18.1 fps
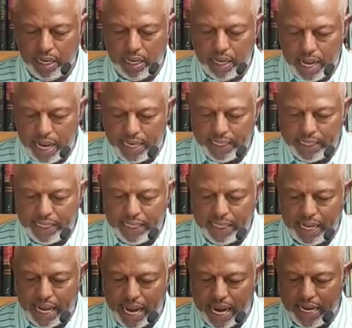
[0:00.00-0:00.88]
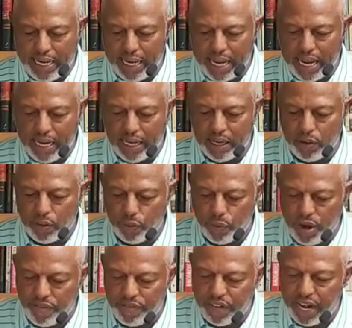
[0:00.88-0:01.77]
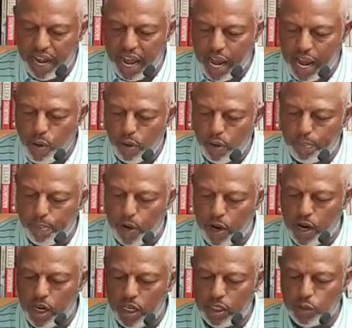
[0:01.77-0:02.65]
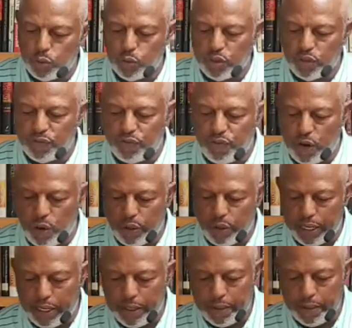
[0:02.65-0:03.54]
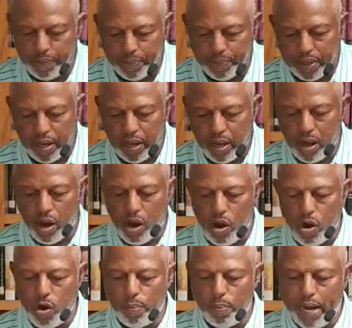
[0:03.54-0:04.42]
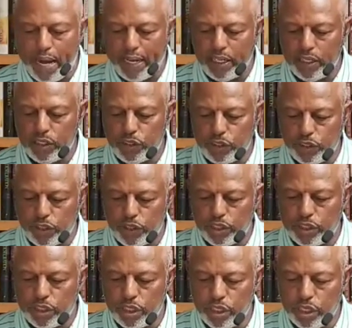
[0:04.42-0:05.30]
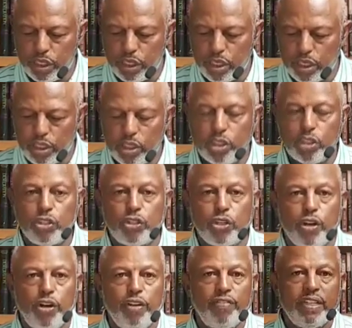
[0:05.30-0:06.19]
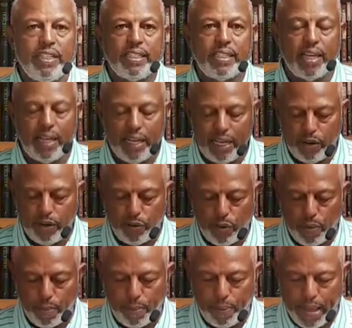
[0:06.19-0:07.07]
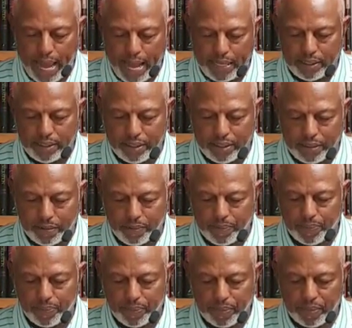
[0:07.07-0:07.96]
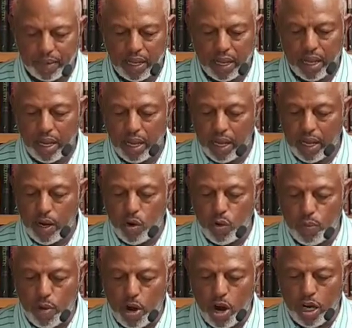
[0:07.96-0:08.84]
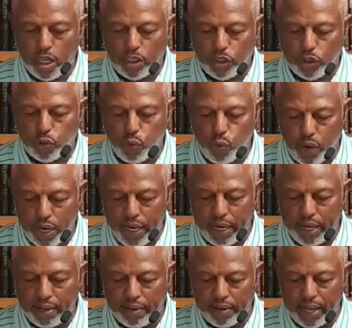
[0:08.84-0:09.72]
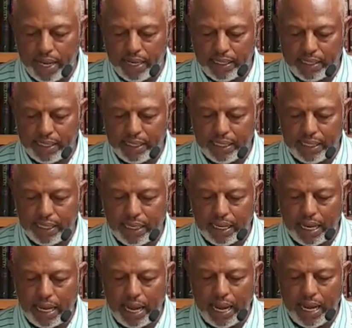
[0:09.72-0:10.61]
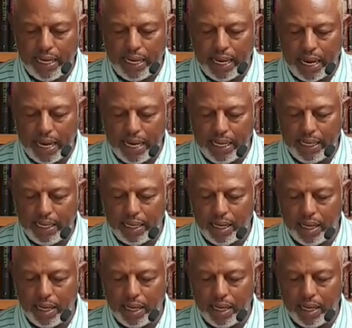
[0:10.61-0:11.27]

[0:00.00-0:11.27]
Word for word: 1988, Reverend Hayward Barnes was voted on by the church to serve as an interim pastor. And on March 20th, 1988,